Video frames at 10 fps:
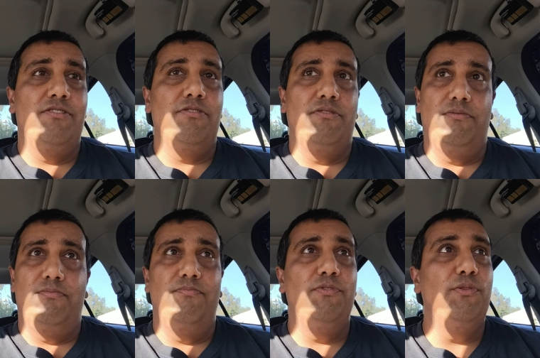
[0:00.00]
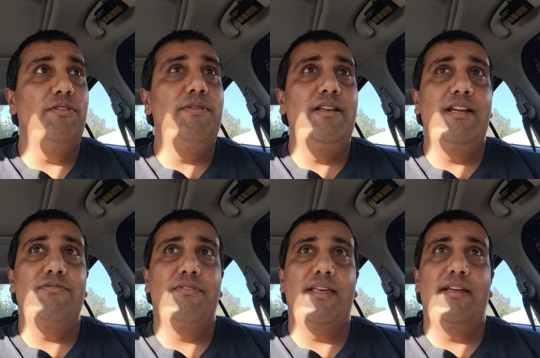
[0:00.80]
So it would have been nice
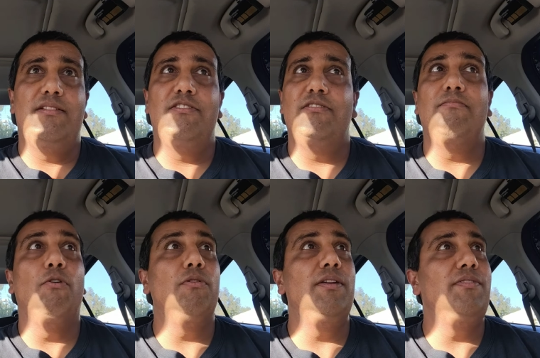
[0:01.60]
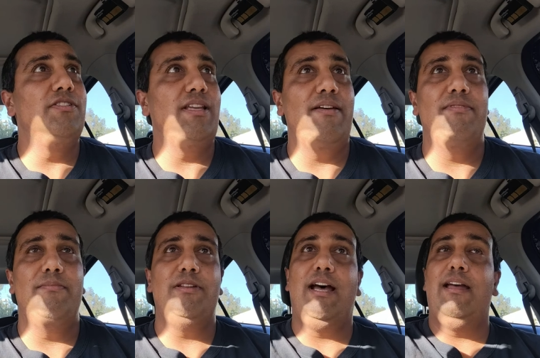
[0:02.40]
for that, and or even just have
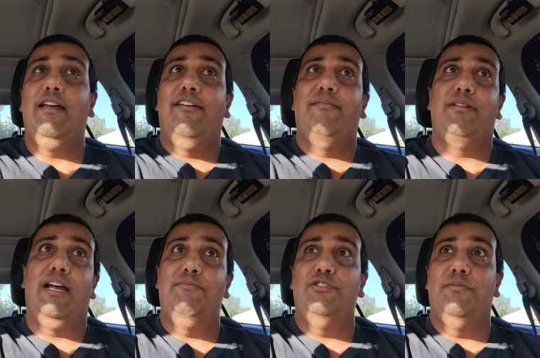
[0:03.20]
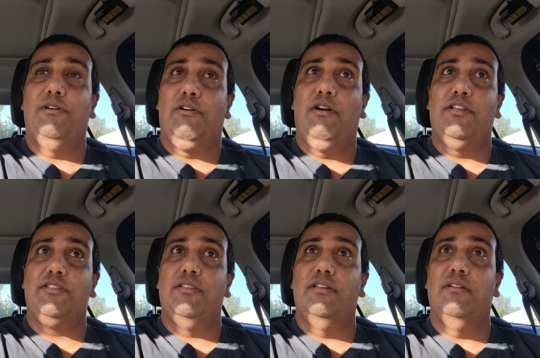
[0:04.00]
them time have him time jump across
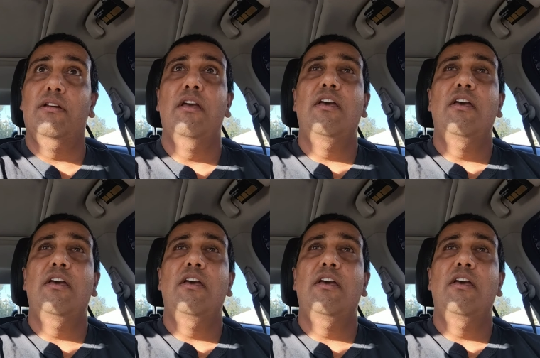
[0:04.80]
the